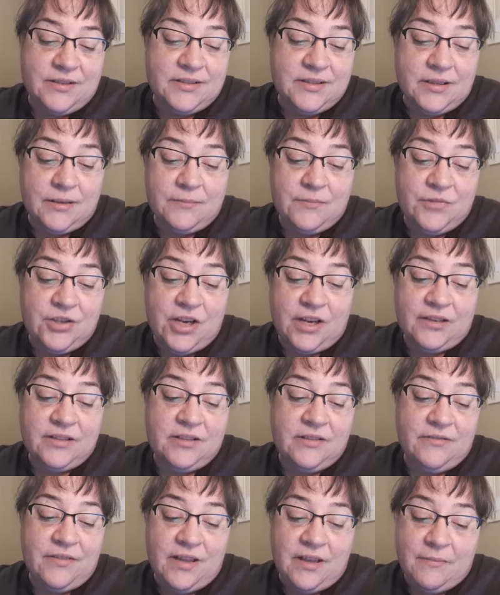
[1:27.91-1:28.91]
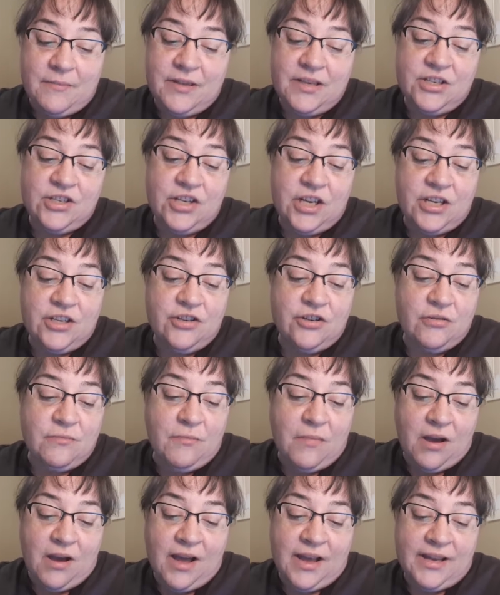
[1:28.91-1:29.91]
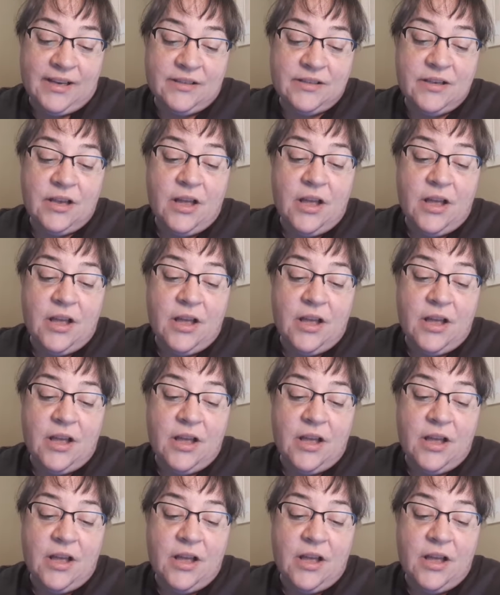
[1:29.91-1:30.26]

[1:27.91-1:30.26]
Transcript: subjective image in your mind,